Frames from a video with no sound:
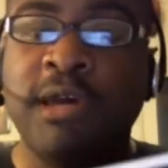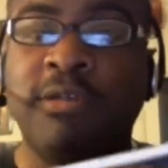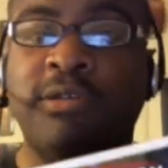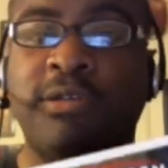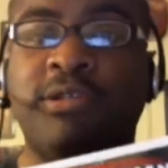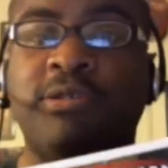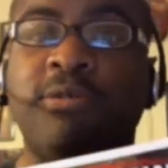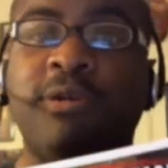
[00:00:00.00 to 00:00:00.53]
The
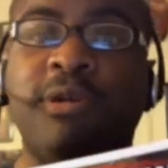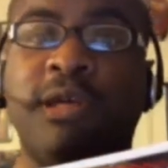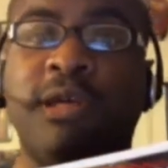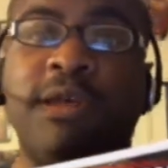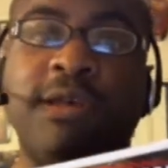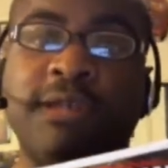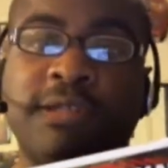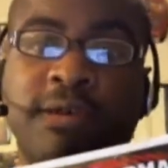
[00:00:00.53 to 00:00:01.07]

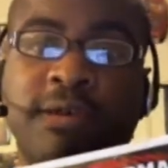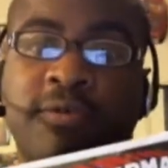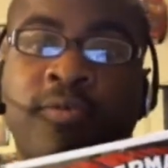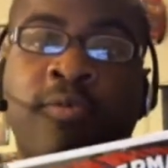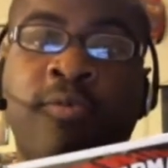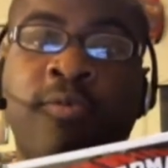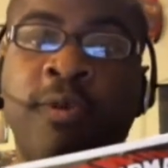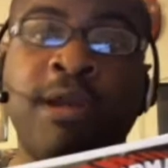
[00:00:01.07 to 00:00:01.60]
storytelling is a
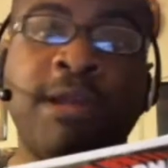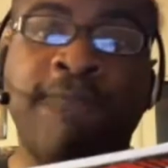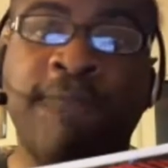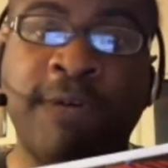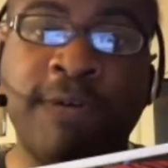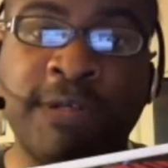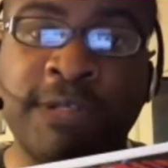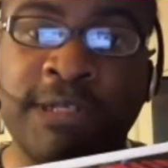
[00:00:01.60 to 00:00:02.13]
great
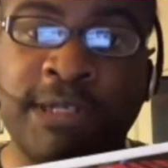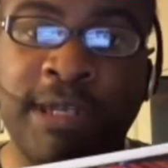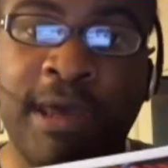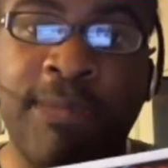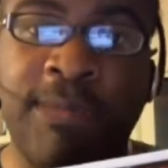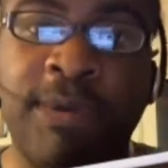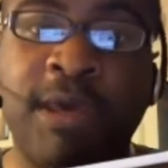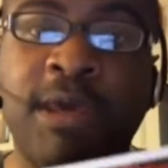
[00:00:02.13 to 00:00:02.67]
first
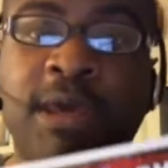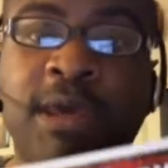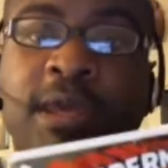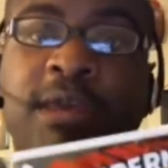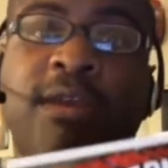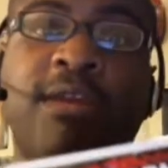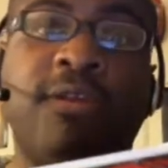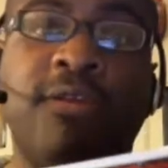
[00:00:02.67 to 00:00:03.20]
step in
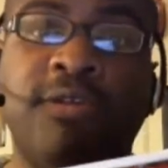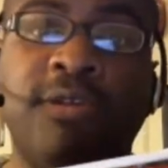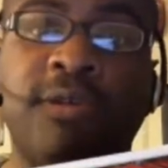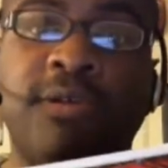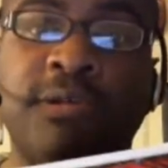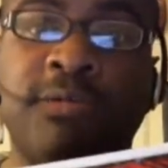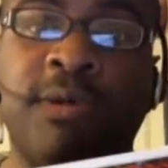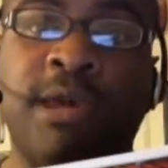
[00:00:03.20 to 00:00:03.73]
getting your
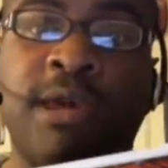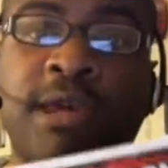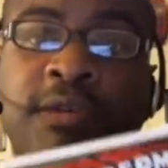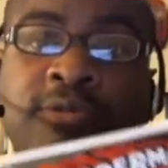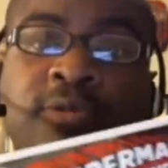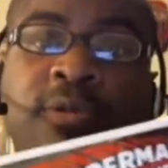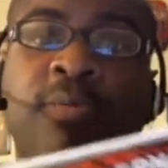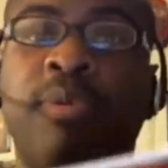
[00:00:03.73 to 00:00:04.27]
toes wet
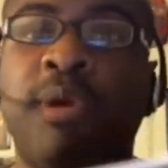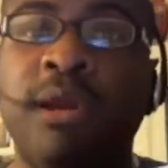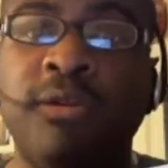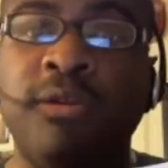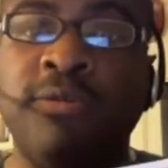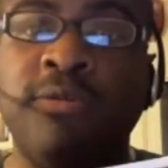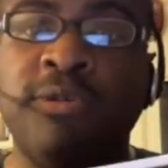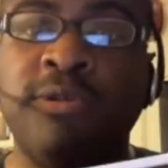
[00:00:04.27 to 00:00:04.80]
into a brand
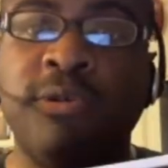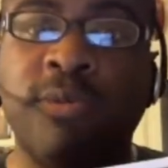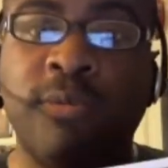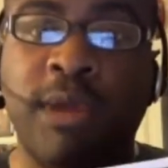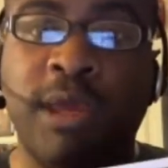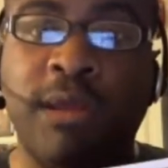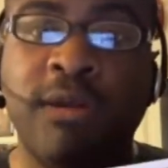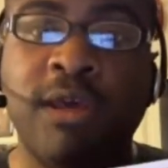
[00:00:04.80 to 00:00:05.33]
new
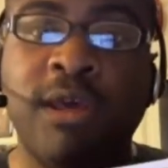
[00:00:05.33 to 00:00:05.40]
Superman.